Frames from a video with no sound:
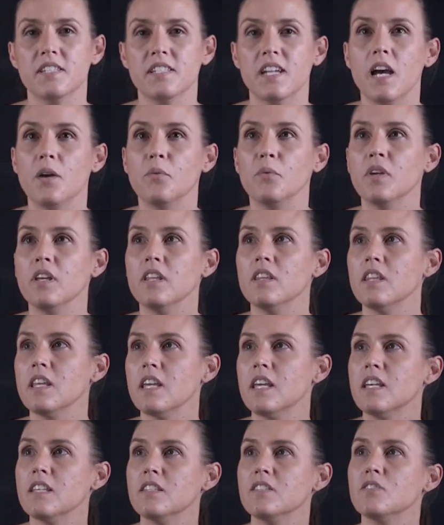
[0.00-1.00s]
to start with
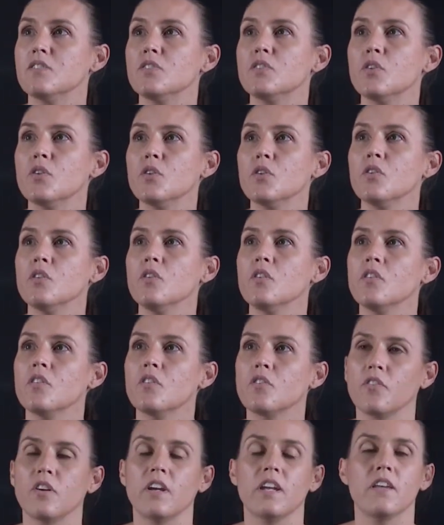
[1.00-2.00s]
is
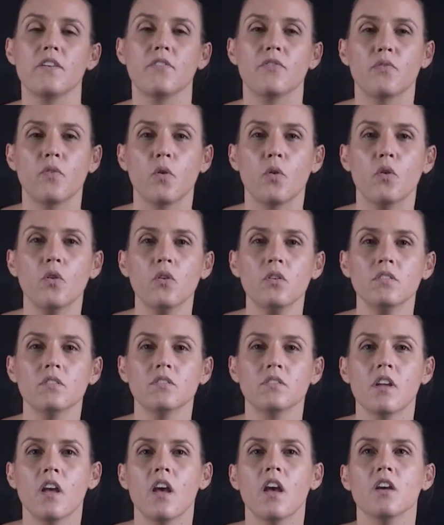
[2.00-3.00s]
234
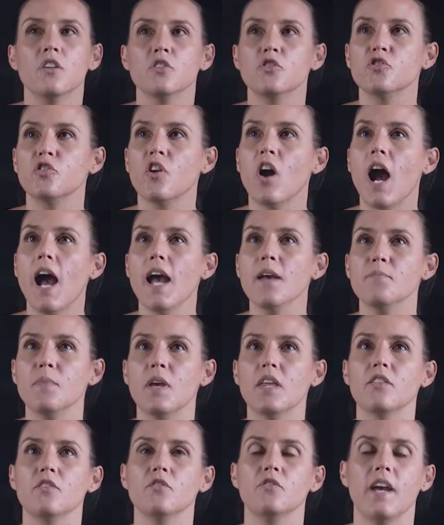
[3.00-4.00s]

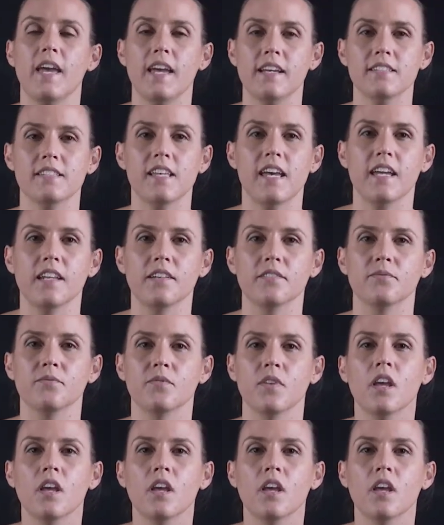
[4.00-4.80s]
trimethylhexane.